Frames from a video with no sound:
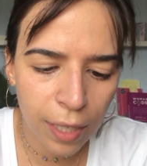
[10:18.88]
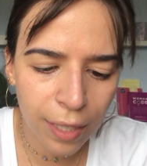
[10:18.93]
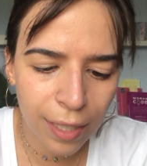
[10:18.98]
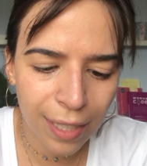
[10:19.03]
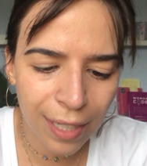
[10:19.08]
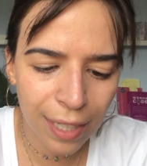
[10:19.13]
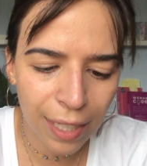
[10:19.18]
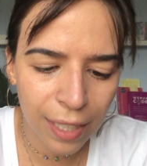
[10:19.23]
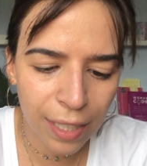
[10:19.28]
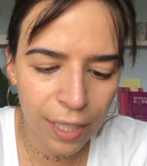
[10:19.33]

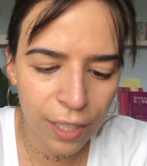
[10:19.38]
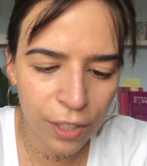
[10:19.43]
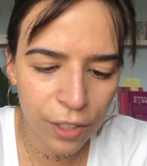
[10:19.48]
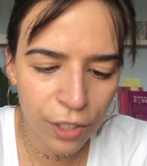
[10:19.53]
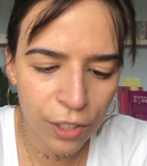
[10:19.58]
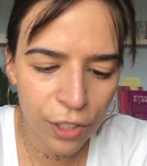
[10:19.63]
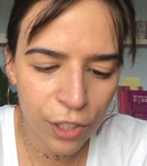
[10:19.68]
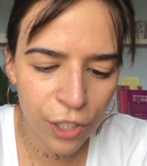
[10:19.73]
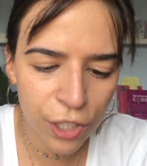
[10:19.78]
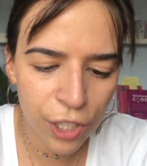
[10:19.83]

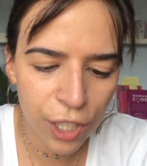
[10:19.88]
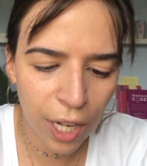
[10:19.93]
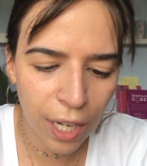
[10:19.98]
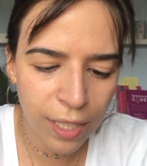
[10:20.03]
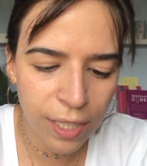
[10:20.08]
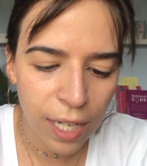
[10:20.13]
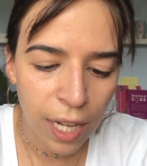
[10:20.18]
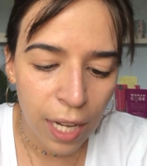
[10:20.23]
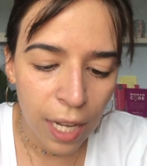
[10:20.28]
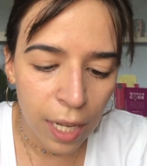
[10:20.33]
glitter
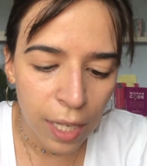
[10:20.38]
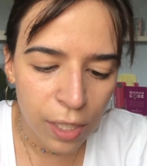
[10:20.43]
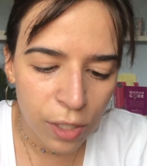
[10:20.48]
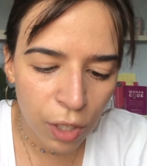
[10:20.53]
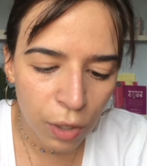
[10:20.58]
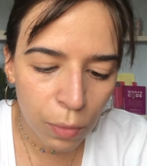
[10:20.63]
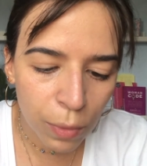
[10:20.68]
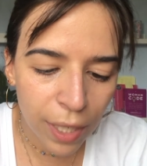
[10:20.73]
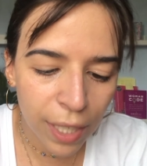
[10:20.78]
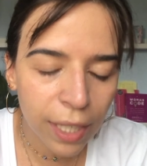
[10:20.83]
shines. It's
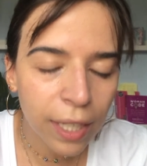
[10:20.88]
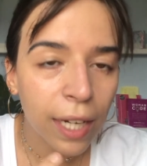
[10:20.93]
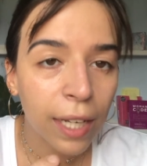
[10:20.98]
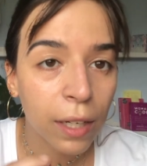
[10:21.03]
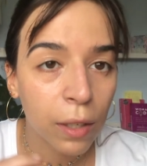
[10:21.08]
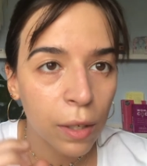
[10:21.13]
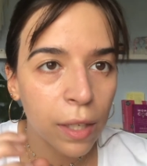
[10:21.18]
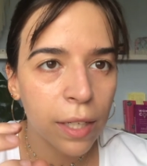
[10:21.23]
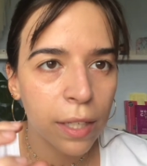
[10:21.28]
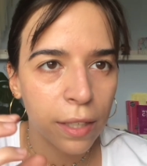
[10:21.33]
not really
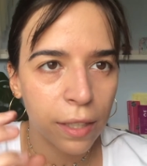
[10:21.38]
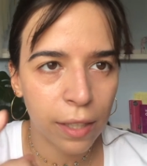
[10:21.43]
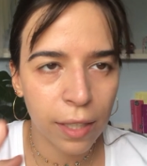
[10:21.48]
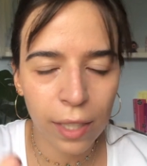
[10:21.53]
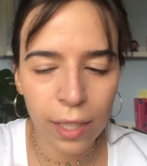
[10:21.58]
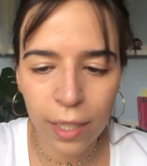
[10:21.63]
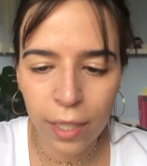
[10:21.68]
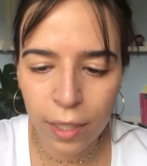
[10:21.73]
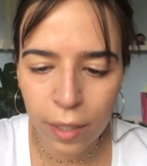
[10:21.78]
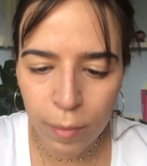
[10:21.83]
like
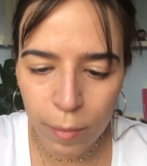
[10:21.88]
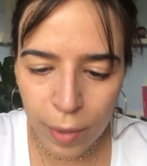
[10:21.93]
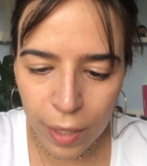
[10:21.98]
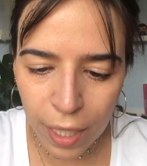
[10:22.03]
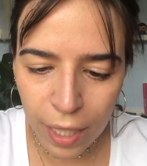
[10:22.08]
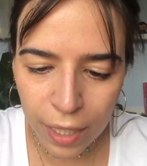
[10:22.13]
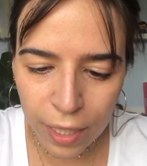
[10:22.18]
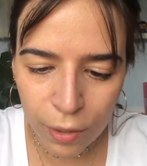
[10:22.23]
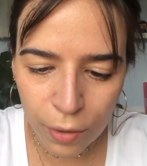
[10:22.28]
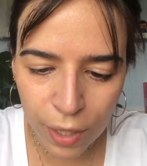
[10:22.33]
glitter, but
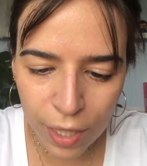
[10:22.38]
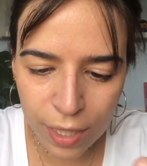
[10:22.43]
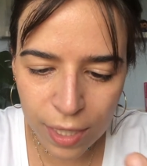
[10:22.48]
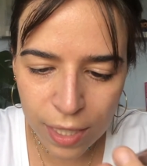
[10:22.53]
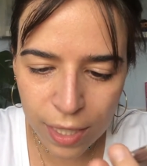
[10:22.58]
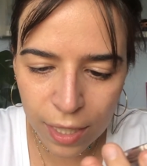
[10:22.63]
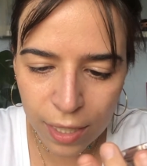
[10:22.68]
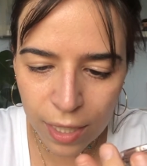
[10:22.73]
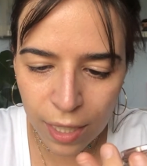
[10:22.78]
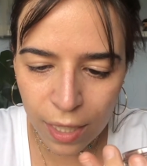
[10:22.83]
like you can
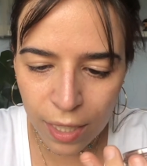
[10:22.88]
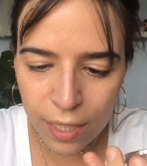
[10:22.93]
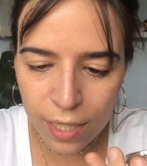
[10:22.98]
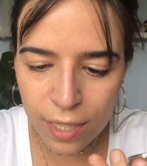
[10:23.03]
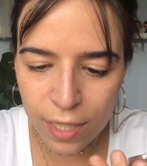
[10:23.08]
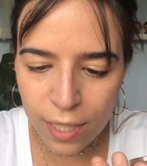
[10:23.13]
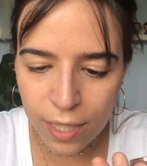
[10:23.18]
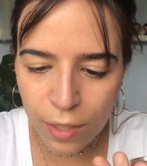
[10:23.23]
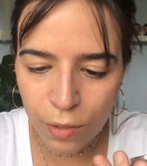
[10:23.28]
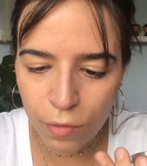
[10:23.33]
see there are
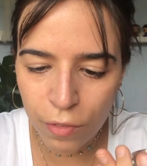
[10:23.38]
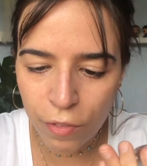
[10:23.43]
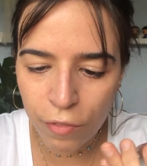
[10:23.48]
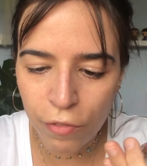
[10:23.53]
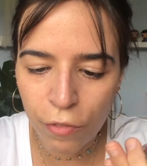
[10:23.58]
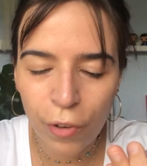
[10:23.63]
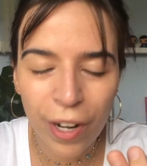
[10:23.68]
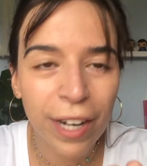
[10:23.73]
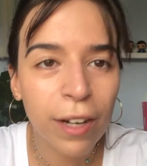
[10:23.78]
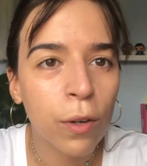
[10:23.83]
silver
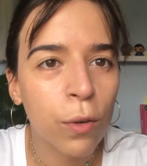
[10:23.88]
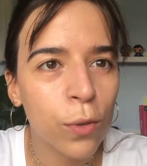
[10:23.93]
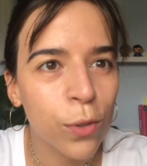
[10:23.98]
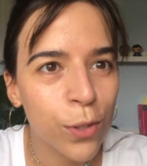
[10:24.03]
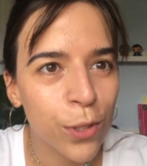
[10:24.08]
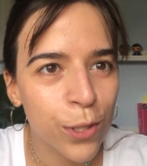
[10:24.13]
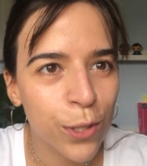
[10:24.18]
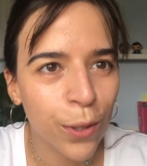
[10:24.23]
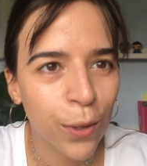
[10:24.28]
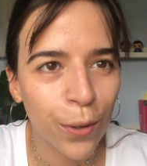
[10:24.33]

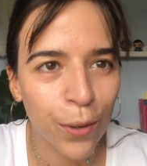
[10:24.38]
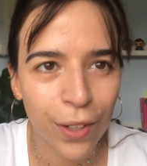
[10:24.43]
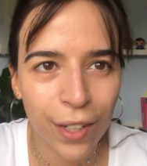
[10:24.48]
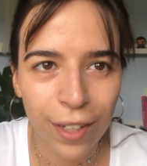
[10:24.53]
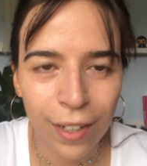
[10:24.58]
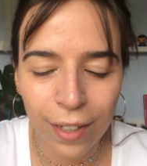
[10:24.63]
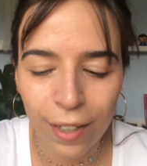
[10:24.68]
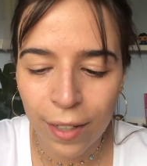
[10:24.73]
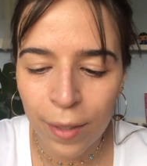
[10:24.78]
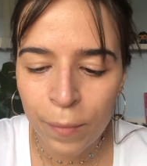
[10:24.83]
freckles on
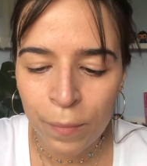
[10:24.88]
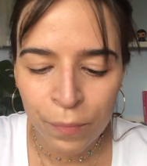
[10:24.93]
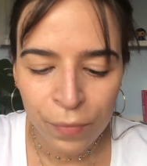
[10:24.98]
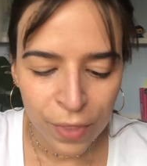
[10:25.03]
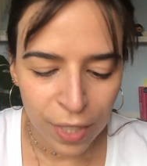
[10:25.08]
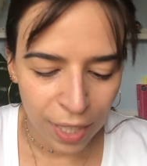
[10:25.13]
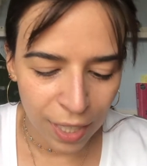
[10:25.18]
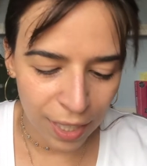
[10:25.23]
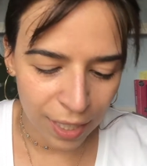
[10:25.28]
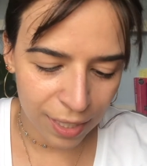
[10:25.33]
it.
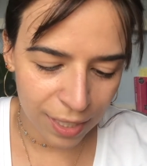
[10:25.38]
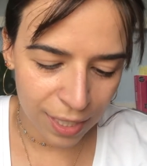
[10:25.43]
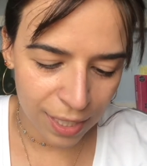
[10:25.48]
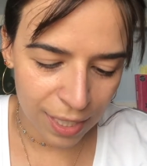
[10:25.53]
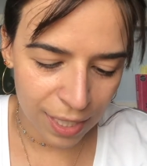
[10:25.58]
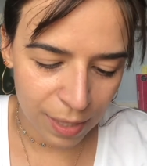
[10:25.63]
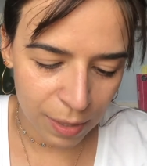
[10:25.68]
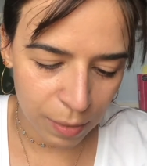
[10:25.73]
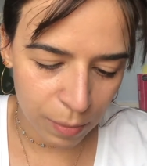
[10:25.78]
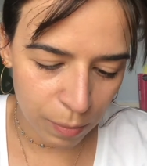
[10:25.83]
And
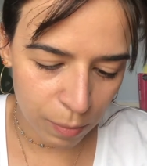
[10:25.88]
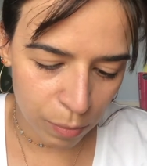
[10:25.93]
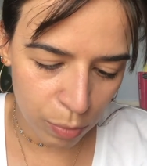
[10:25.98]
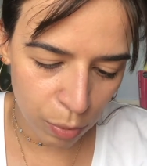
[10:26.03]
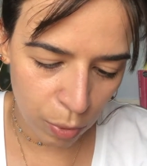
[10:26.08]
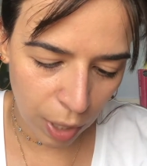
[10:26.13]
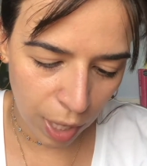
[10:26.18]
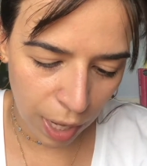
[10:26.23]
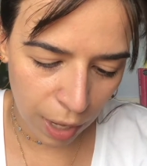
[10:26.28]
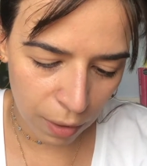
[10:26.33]
this
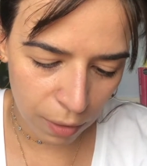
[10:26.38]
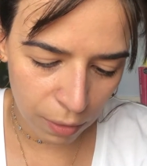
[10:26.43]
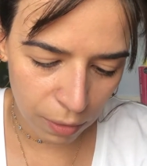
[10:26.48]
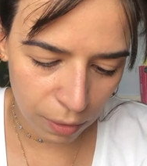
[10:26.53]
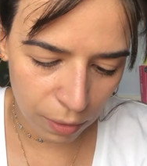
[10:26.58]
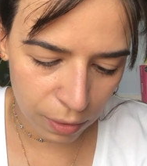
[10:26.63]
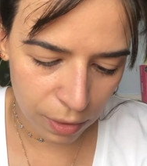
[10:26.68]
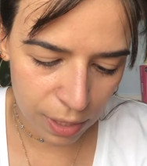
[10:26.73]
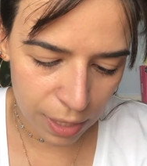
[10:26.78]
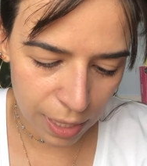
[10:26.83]
brown
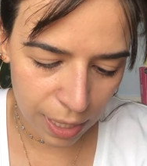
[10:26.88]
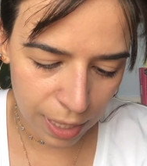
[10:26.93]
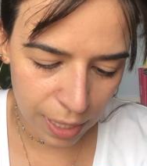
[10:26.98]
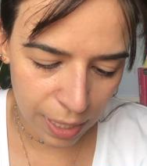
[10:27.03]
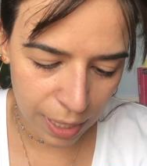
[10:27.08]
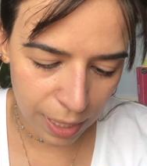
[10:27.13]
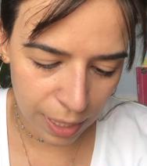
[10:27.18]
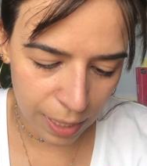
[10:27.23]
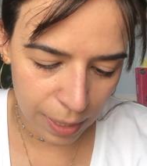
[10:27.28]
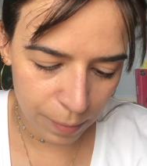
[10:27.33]
looks
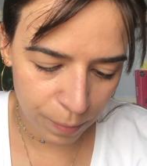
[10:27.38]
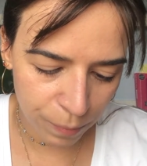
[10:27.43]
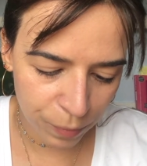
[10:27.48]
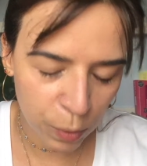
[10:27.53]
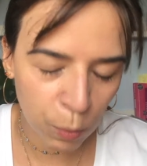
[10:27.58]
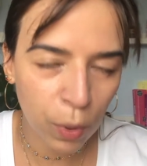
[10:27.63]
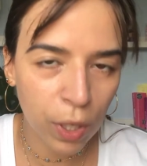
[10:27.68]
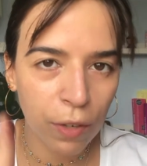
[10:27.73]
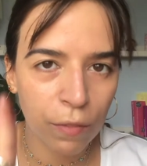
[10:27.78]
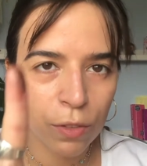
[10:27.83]
like
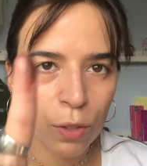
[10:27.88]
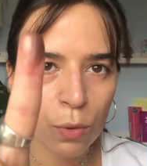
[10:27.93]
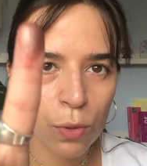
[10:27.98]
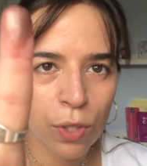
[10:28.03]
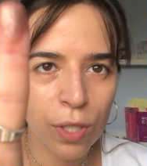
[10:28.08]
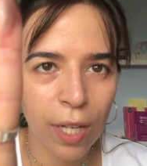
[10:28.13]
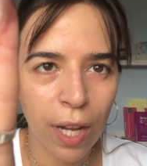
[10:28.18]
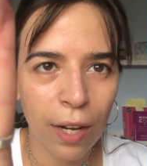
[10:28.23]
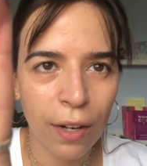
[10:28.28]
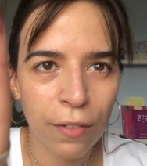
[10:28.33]
one of
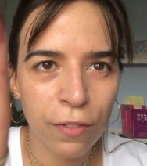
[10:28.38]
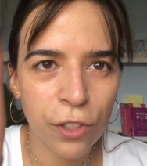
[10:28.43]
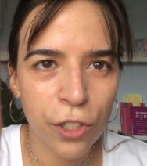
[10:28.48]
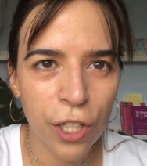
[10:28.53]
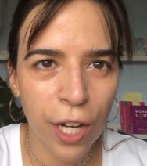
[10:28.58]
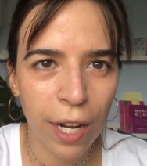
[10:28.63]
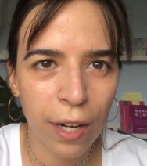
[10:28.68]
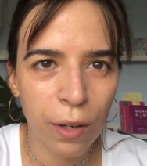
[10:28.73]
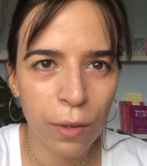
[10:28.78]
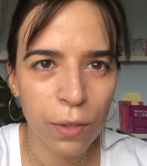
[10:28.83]
those kind of
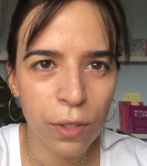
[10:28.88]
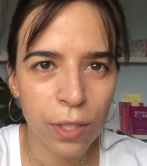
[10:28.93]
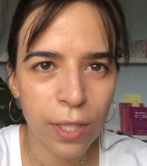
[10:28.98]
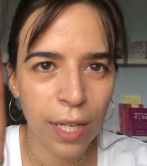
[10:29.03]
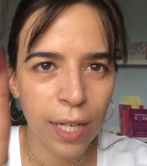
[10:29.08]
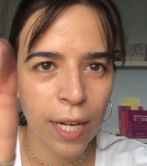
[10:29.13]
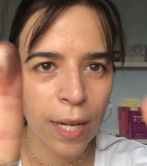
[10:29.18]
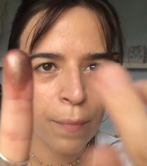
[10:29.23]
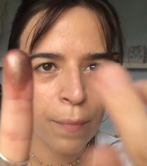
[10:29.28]
shadows that